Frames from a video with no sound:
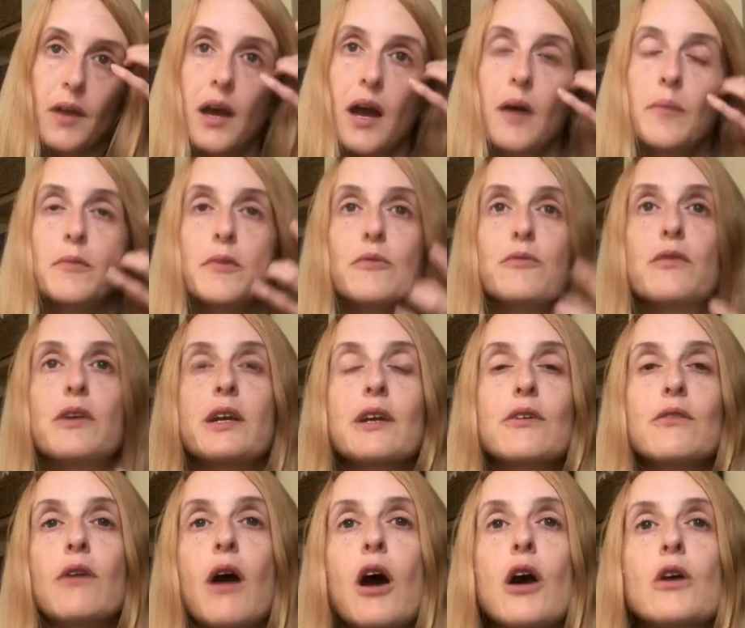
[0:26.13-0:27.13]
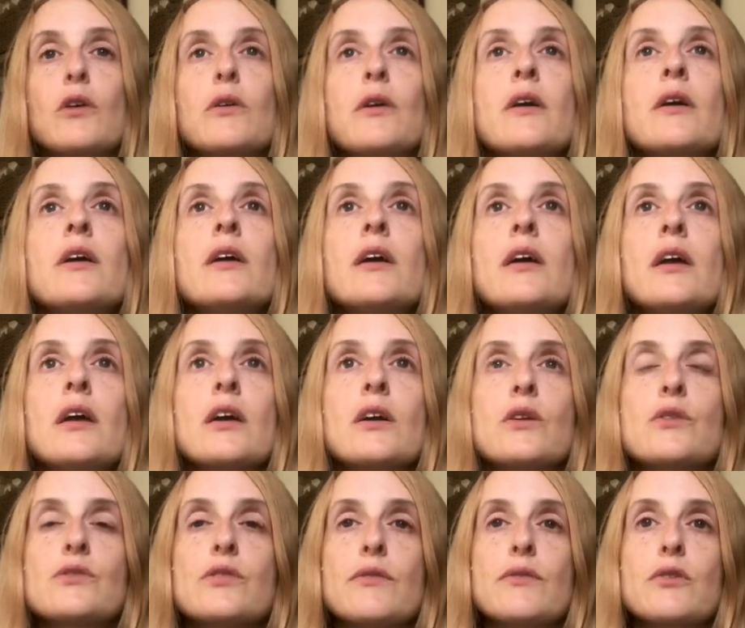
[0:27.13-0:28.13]
and regrow.
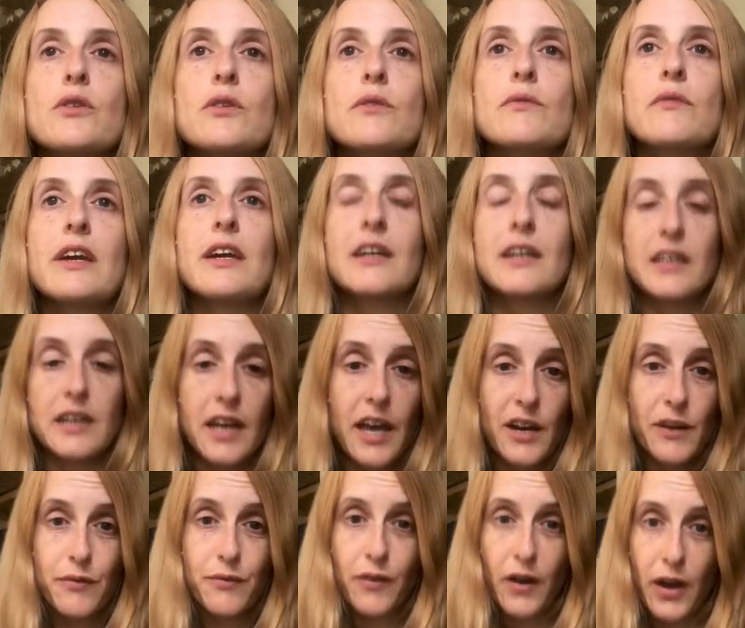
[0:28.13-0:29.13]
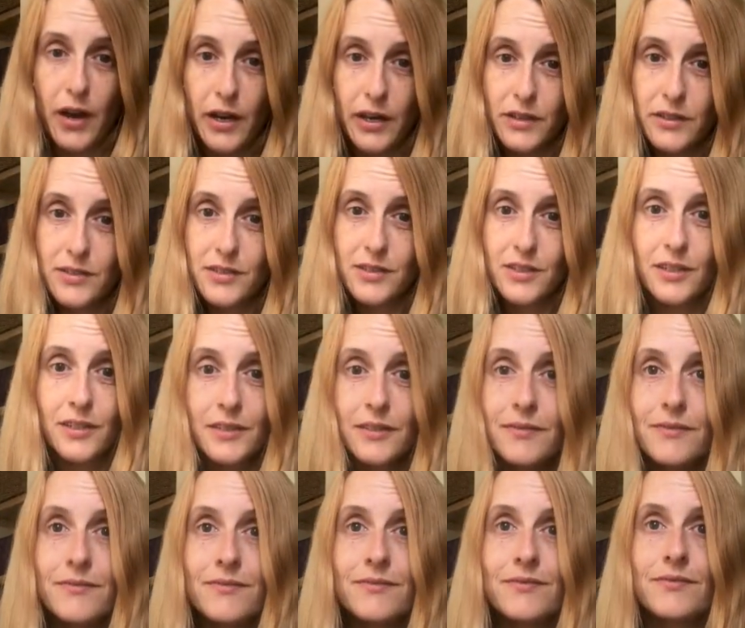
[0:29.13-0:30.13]
Because if you can reconnect first,
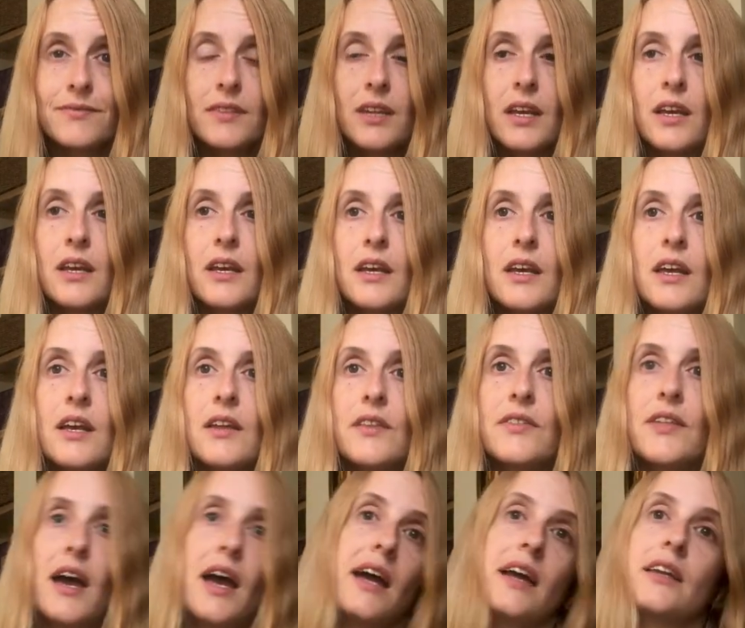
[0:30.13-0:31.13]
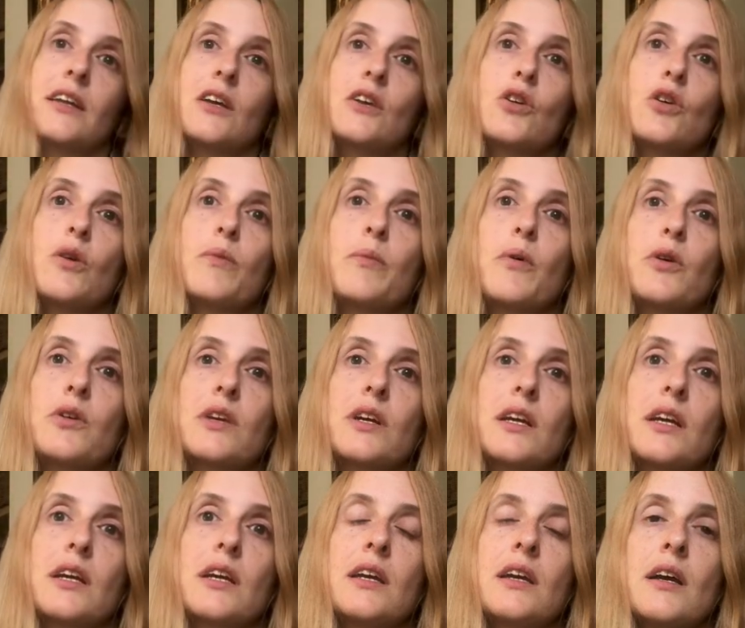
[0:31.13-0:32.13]
then your
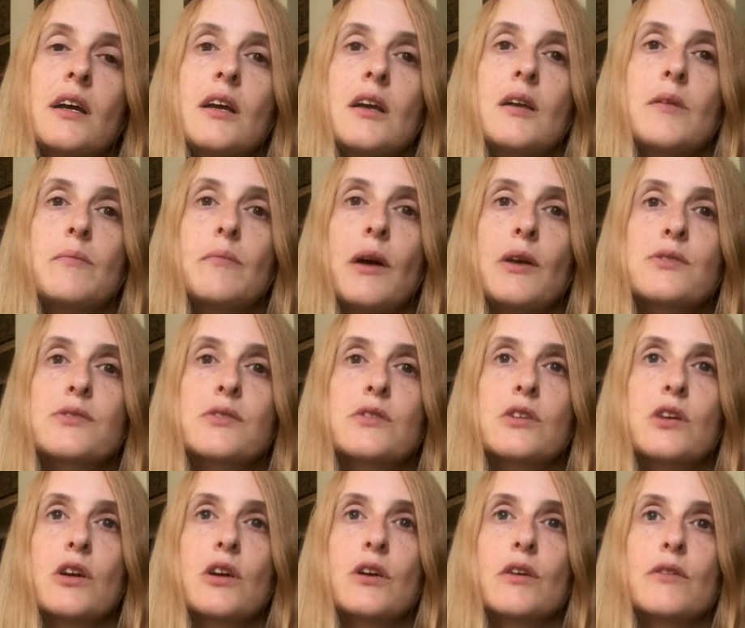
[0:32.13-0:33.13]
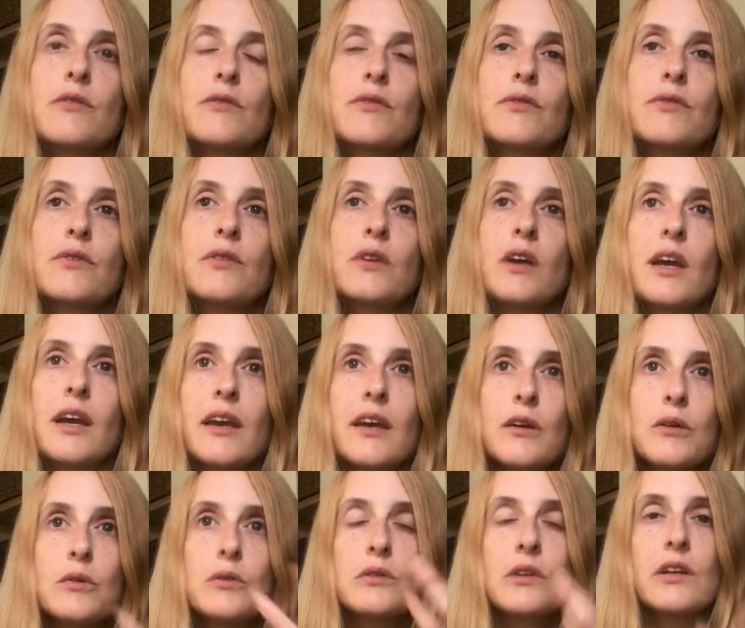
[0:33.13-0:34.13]
body must have
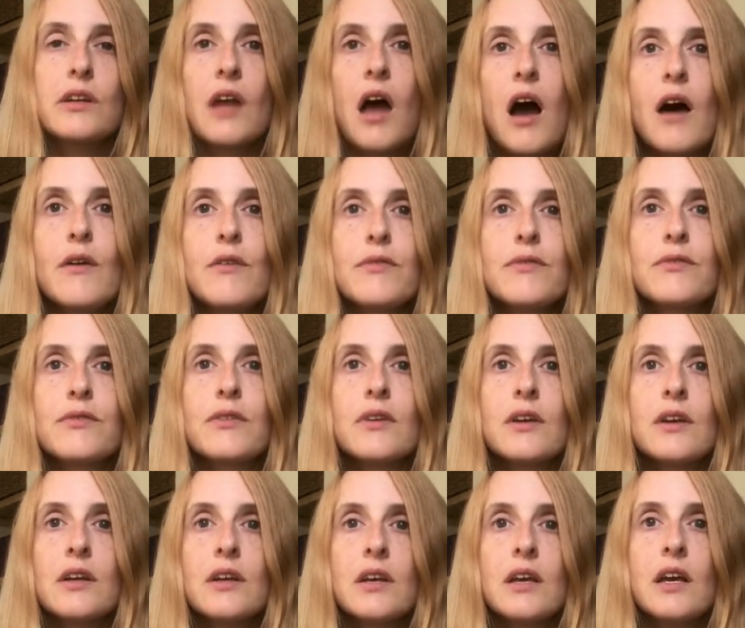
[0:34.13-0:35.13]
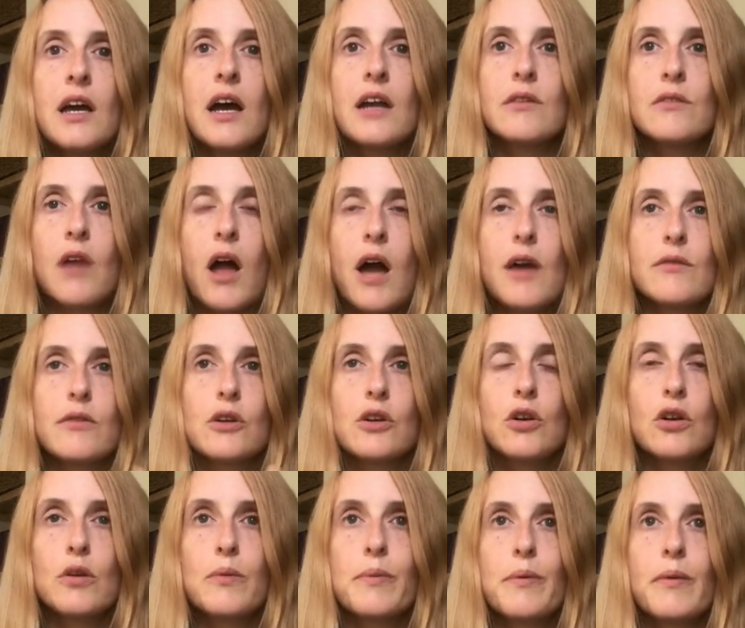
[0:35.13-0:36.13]
healed enough and like
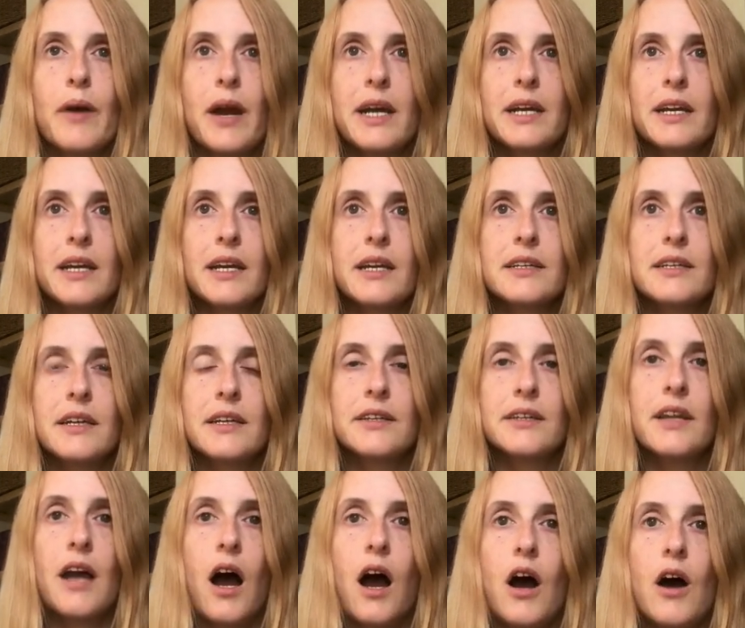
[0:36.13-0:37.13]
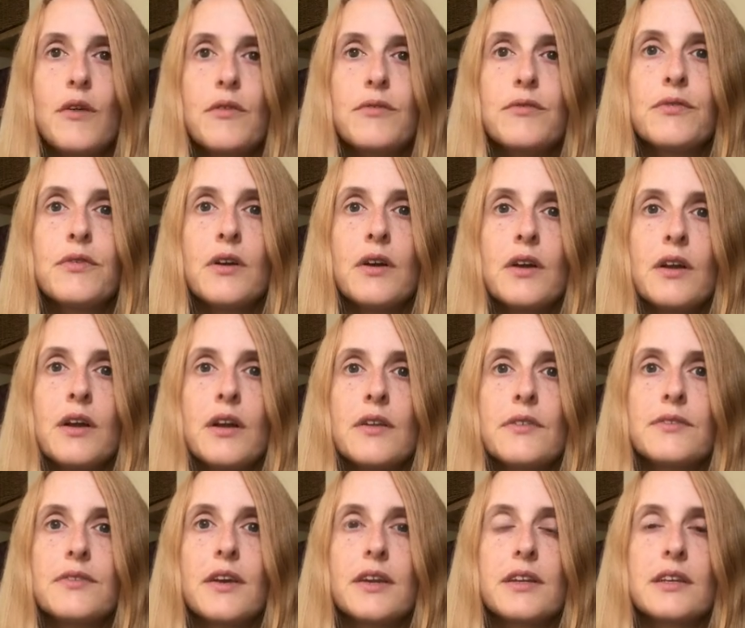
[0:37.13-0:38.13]
recuperated enough
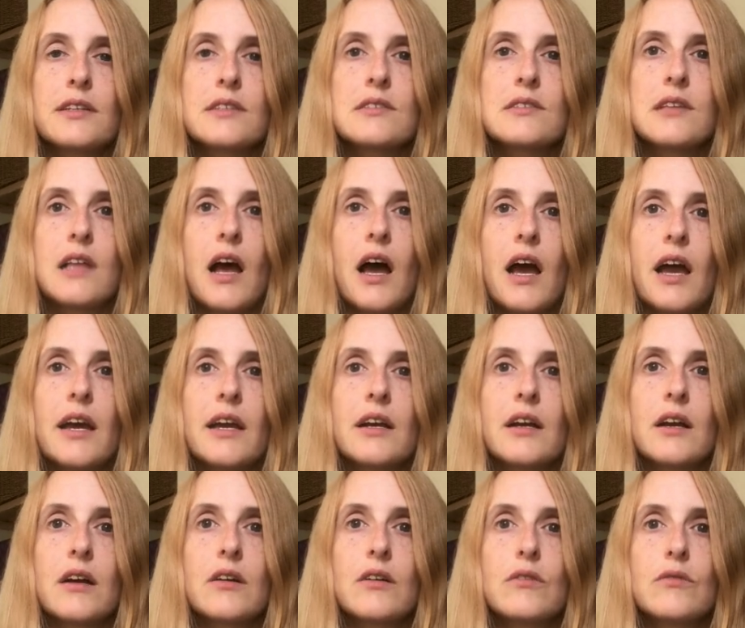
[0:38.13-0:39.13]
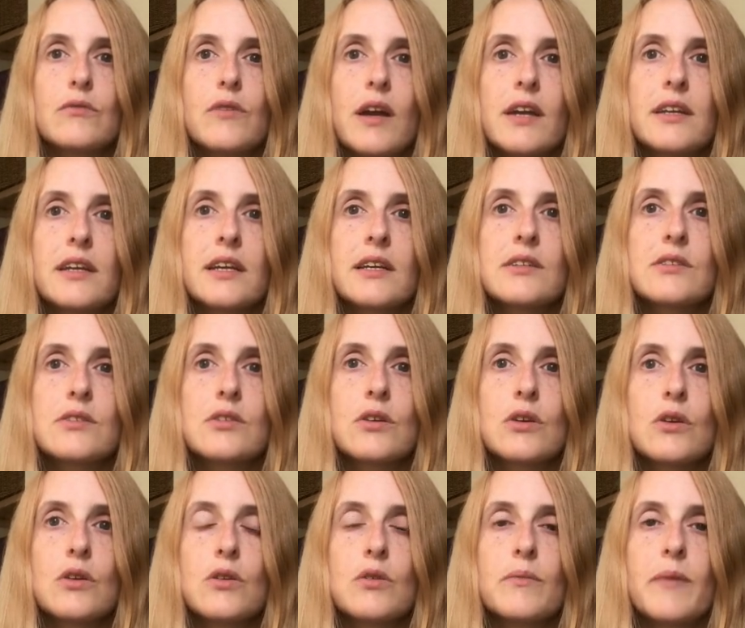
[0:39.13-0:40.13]
that it's like ready
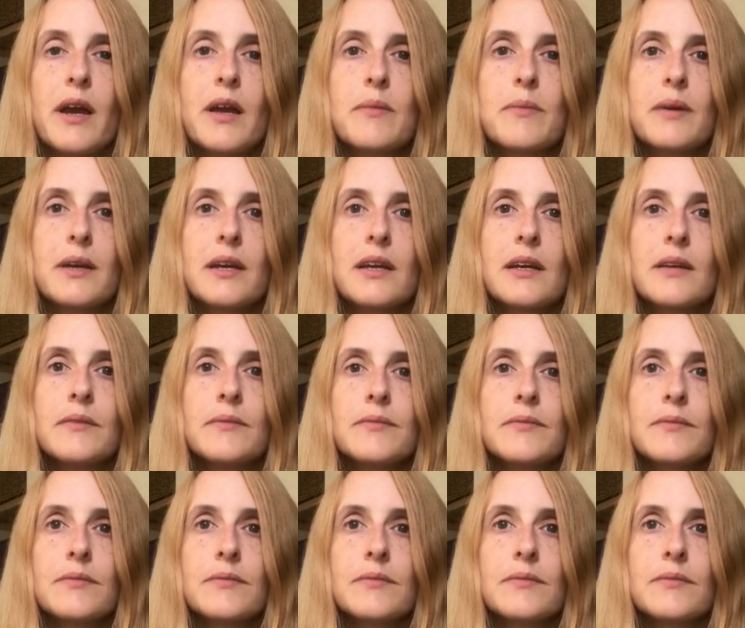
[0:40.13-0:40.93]
to maybe